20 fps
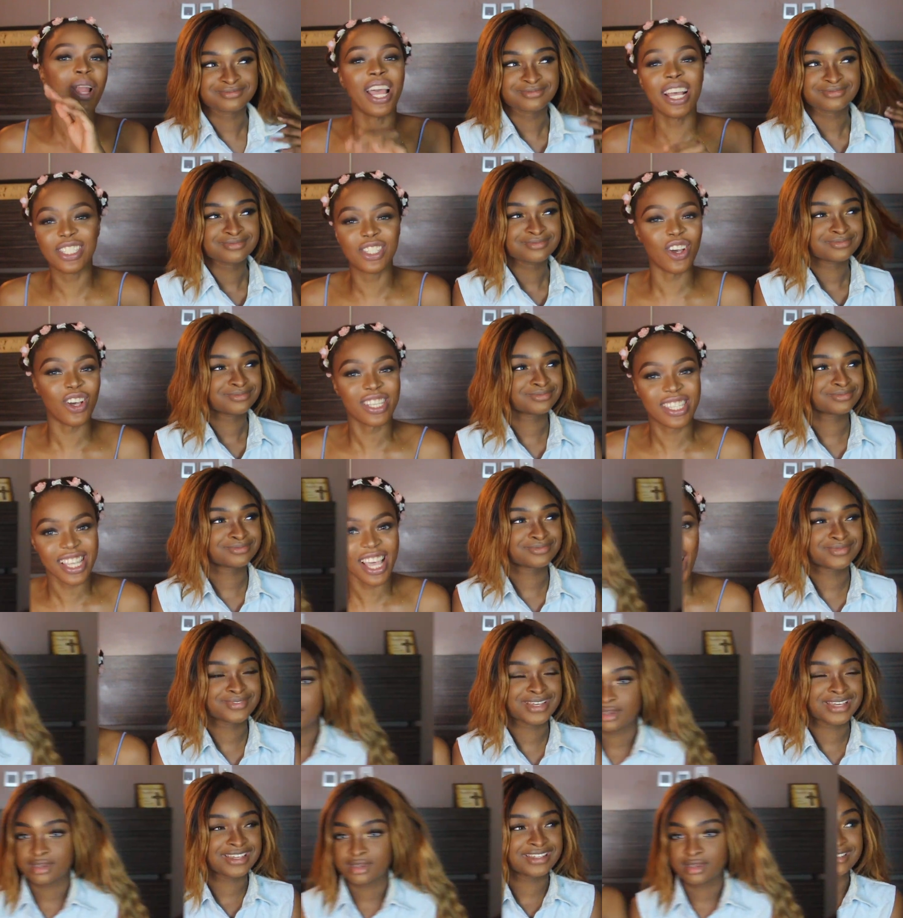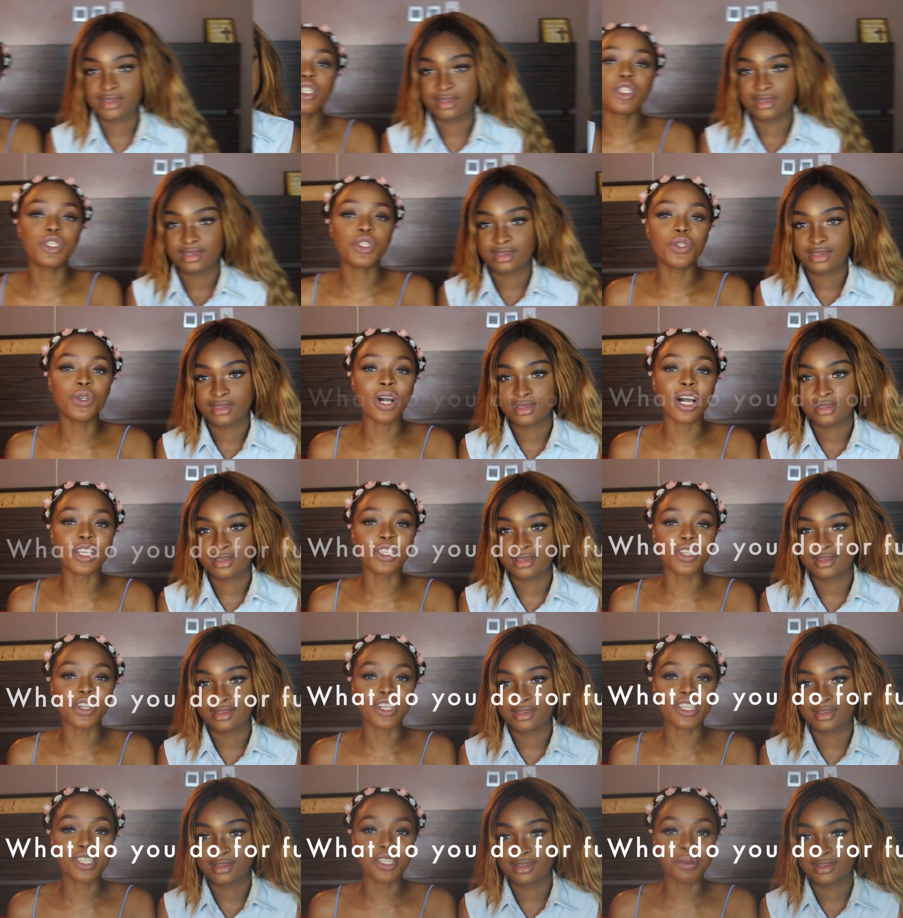Speaker 1: played yourself. What do you
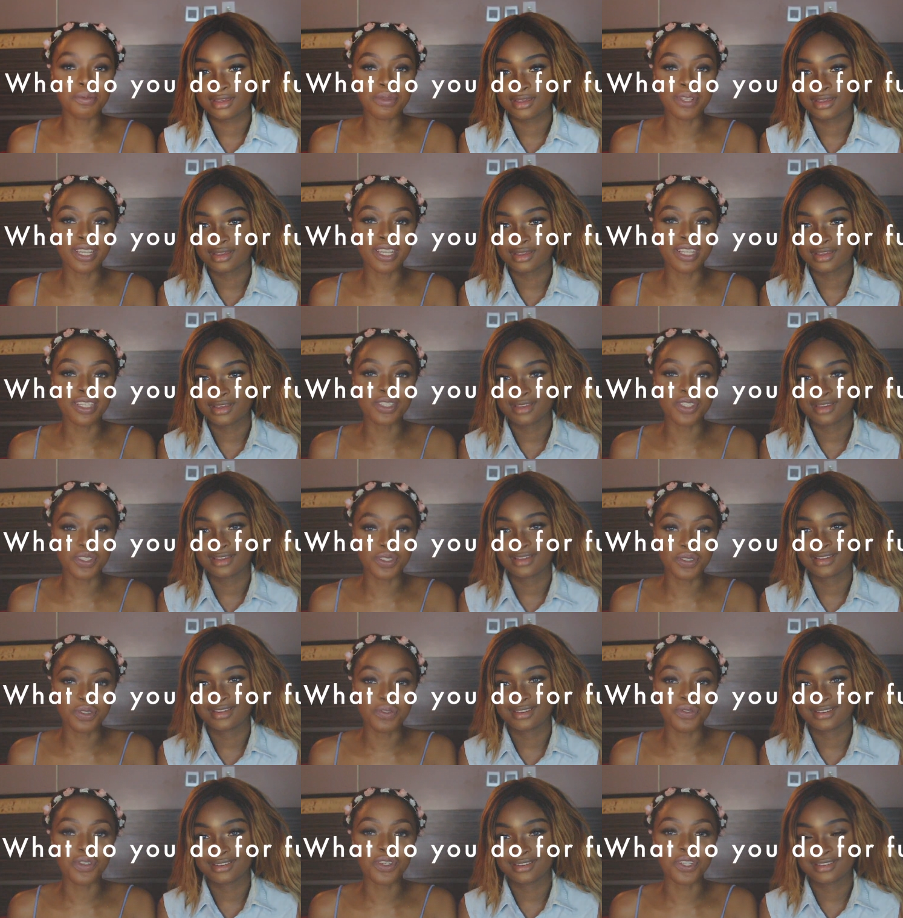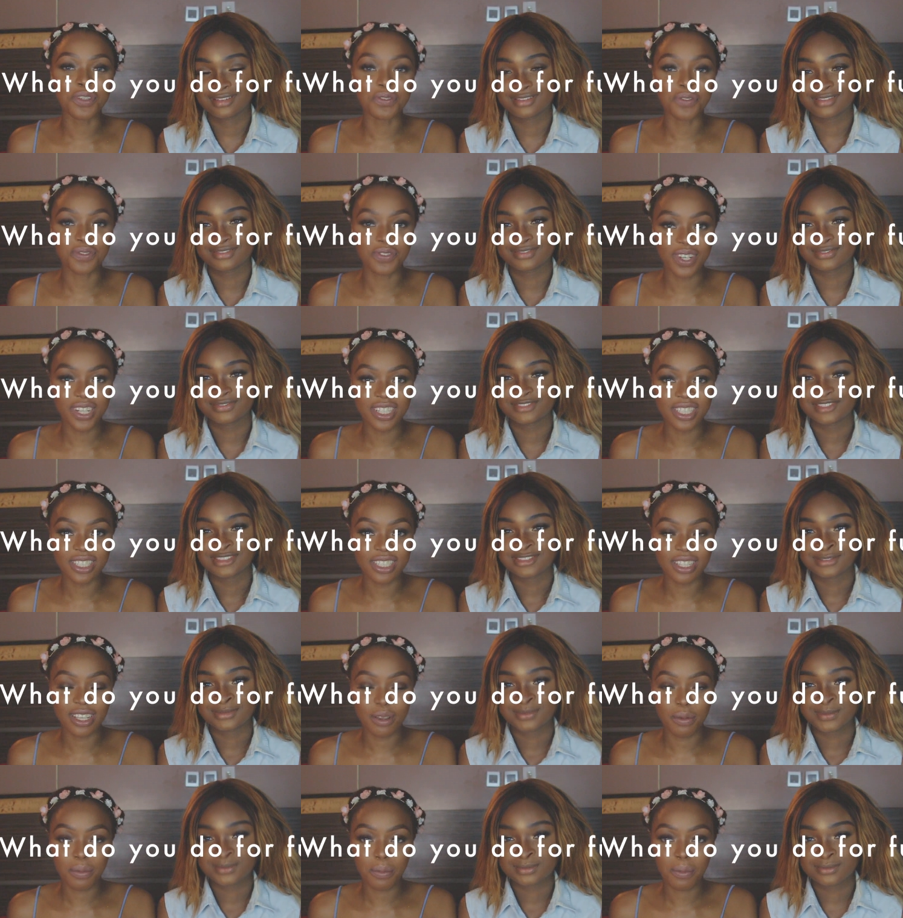and your sibling do for
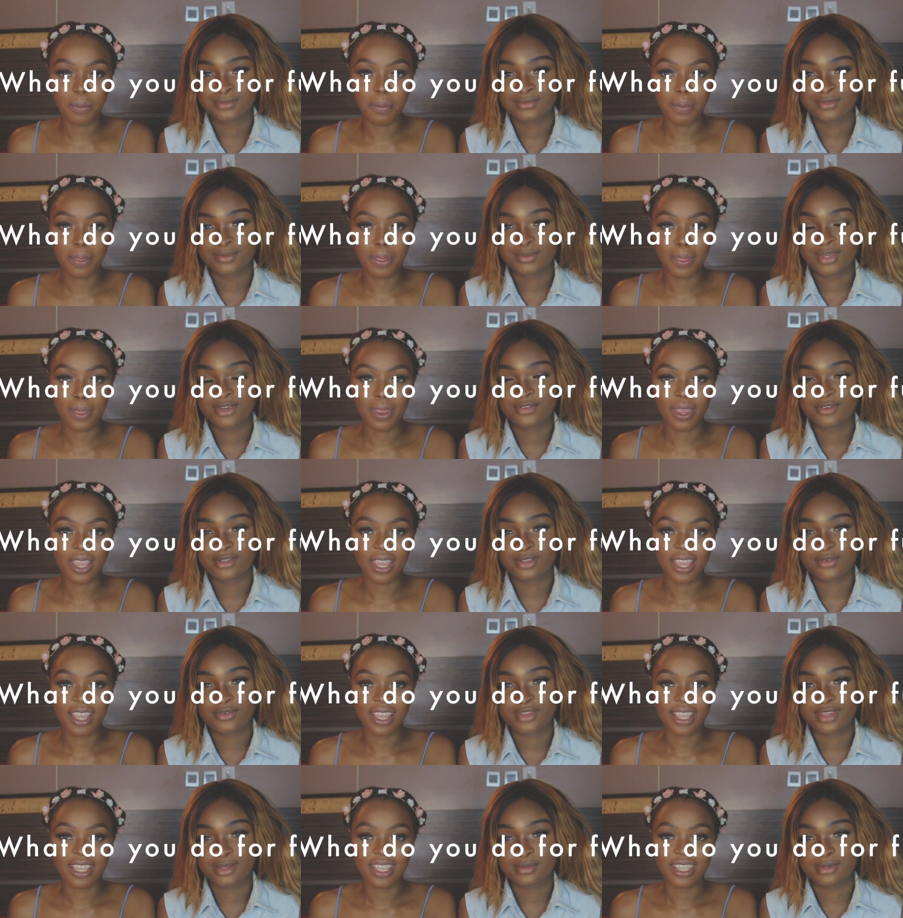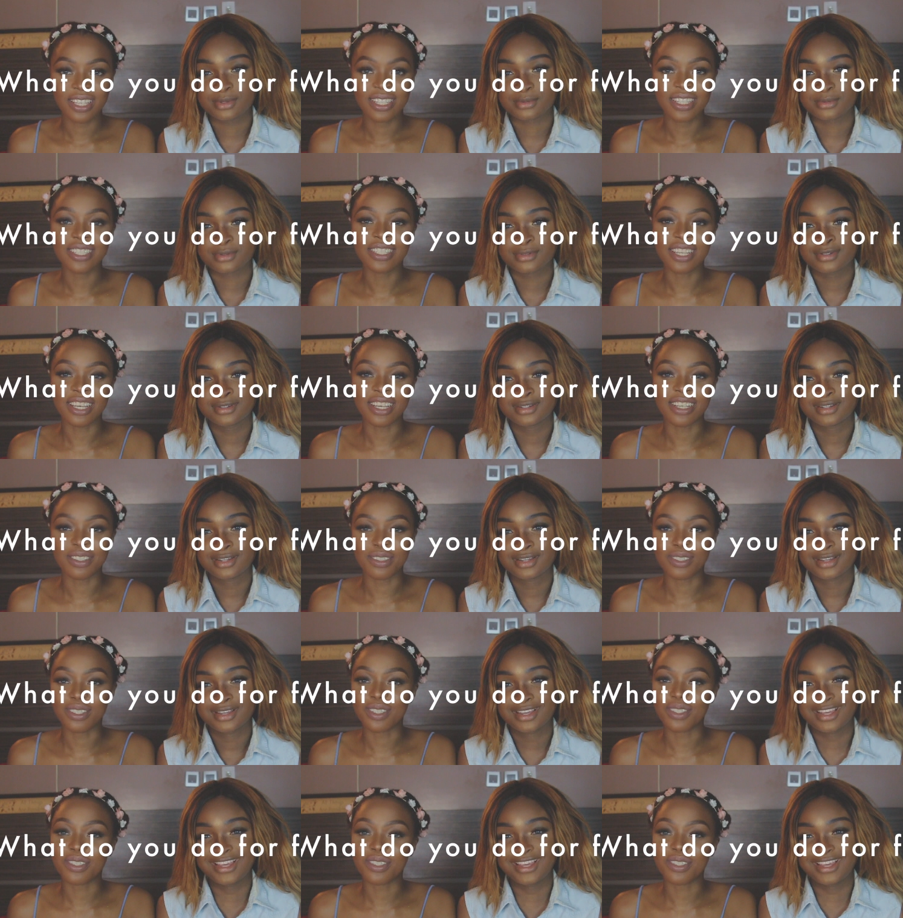fun?
Speaker 2: Make fun of other people. Yeah.